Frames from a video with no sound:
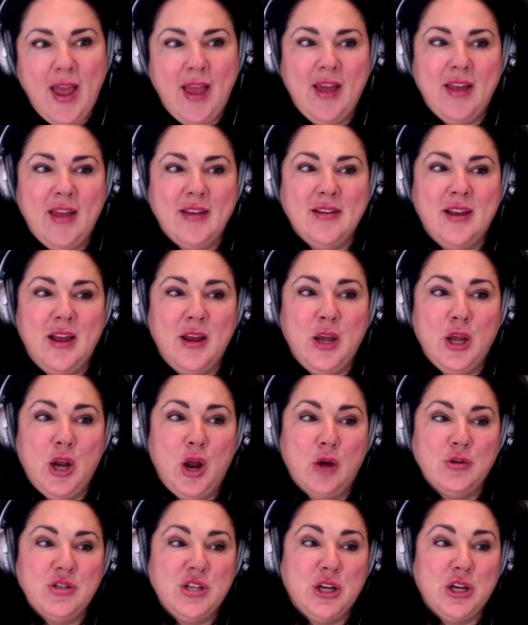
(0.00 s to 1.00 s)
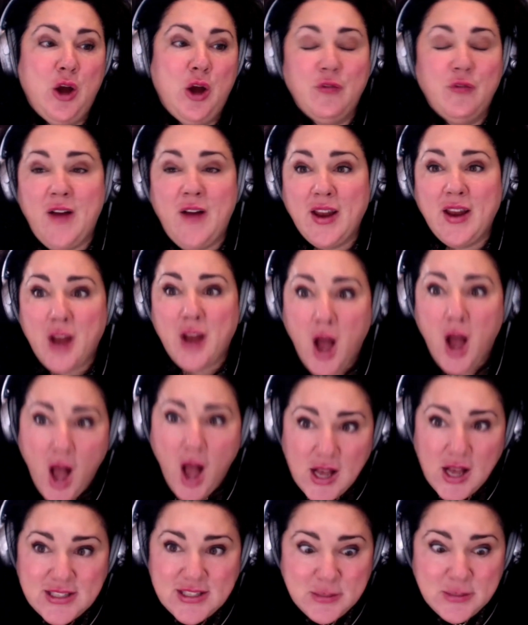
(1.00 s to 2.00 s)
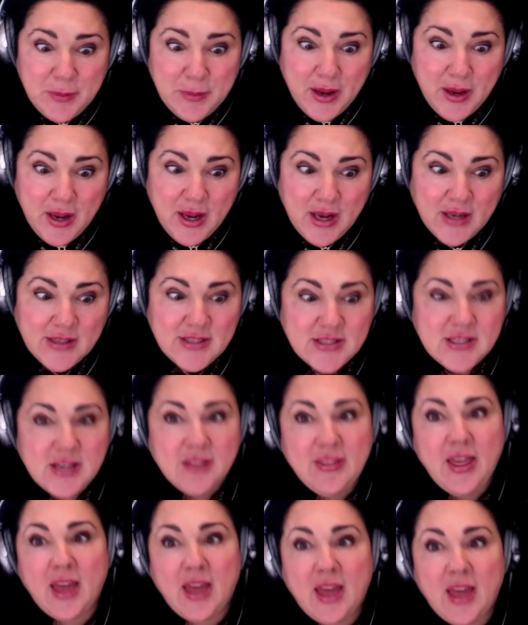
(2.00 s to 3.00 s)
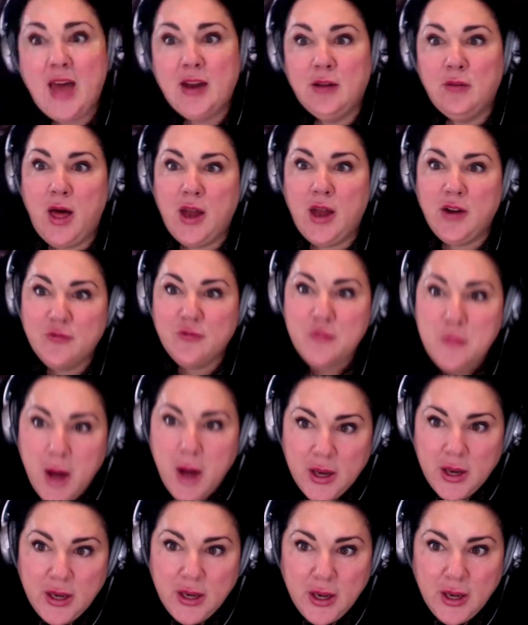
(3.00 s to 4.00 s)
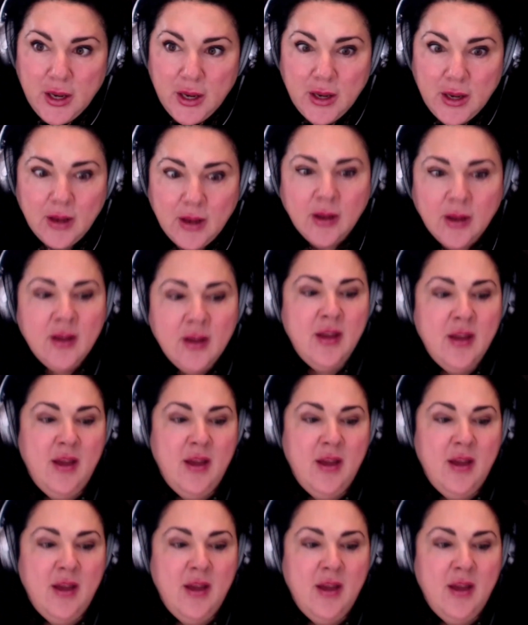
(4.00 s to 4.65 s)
and to go find a husband that had a lot of money,